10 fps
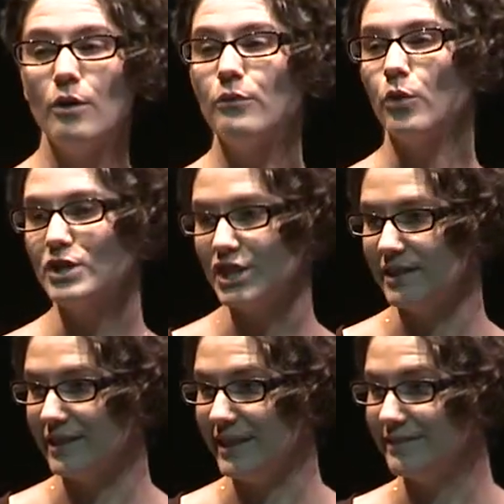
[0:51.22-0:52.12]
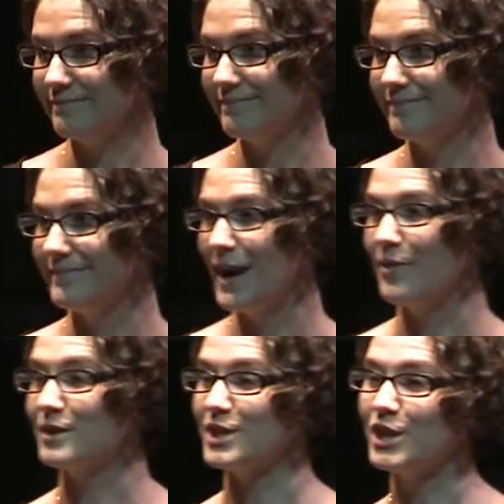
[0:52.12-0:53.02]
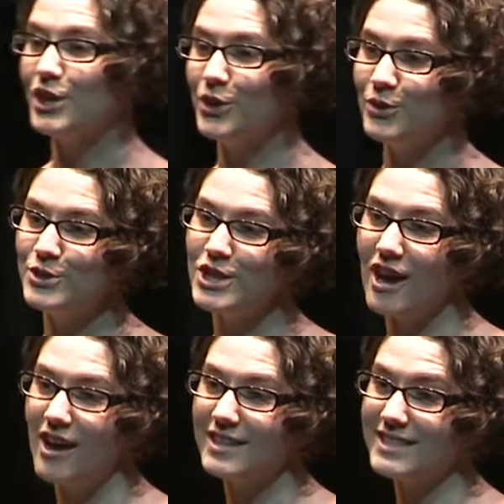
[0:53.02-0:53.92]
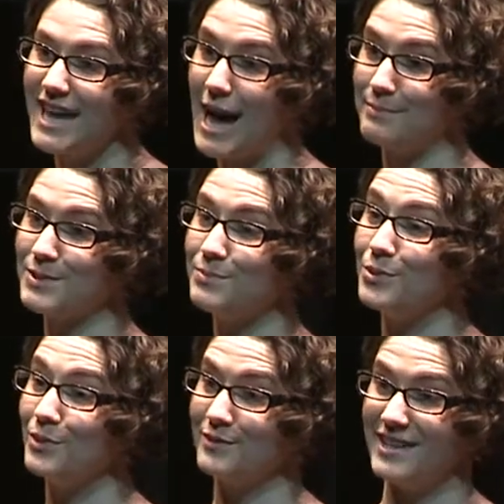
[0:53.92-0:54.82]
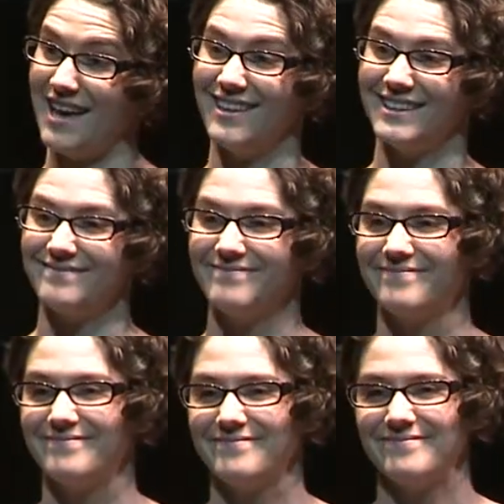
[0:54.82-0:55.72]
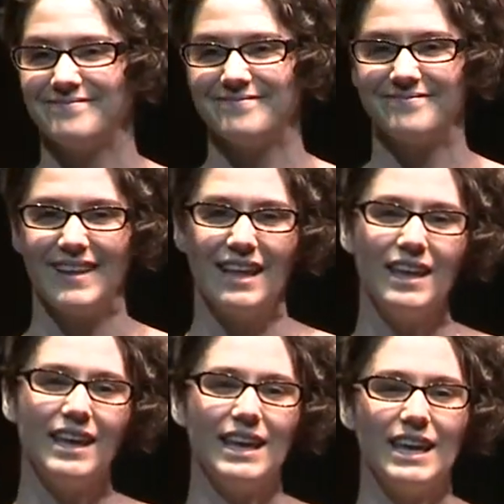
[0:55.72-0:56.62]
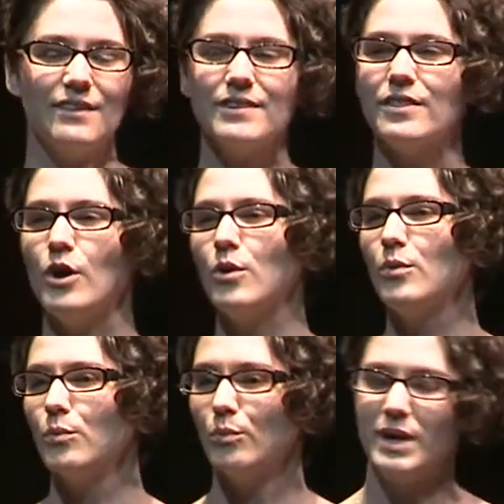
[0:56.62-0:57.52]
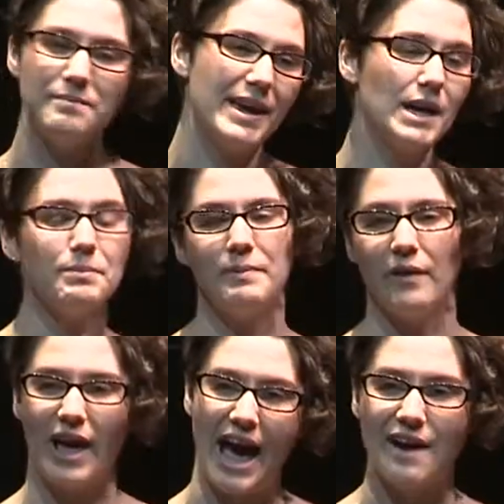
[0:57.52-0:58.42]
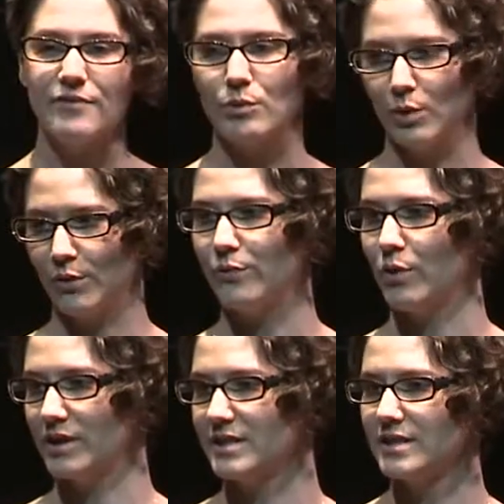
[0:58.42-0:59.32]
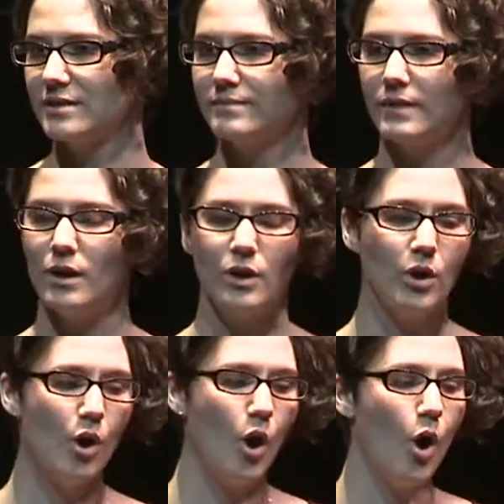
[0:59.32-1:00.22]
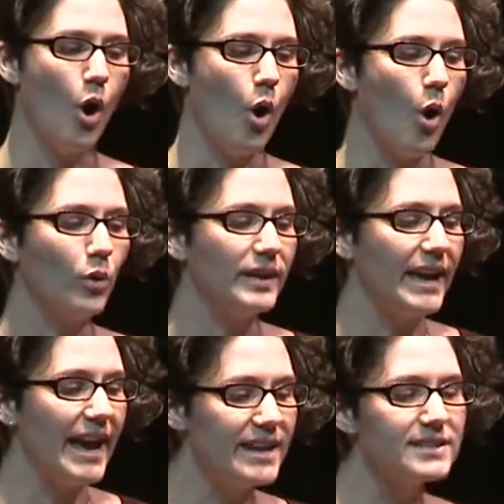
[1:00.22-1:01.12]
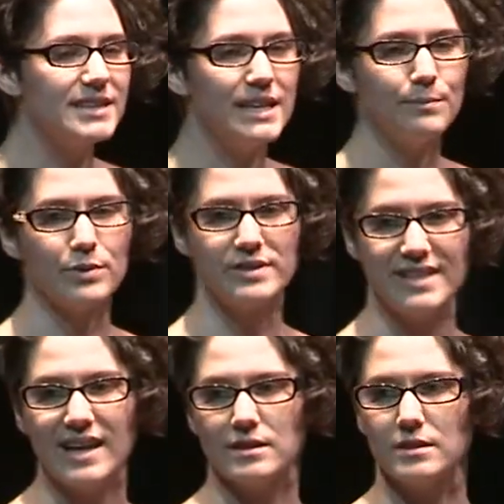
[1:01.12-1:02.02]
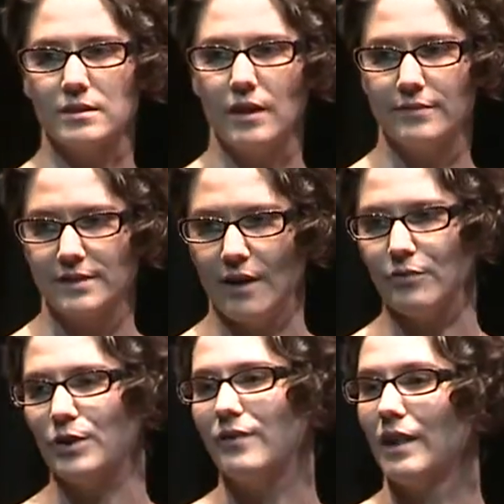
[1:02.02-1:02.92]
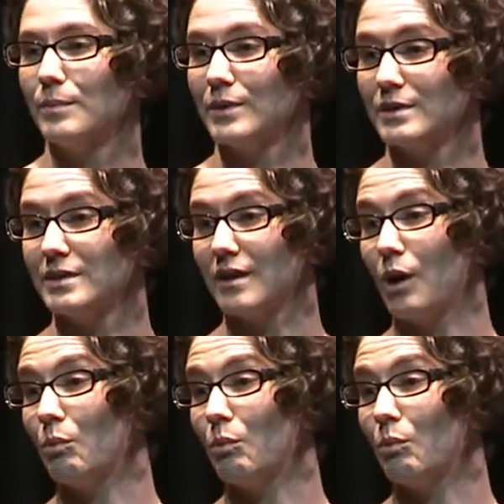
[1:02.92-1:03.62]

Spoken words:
Fortunately, there's a huge untapped pool of talent. Even though we make up about half the workforce, only 18% of software developers are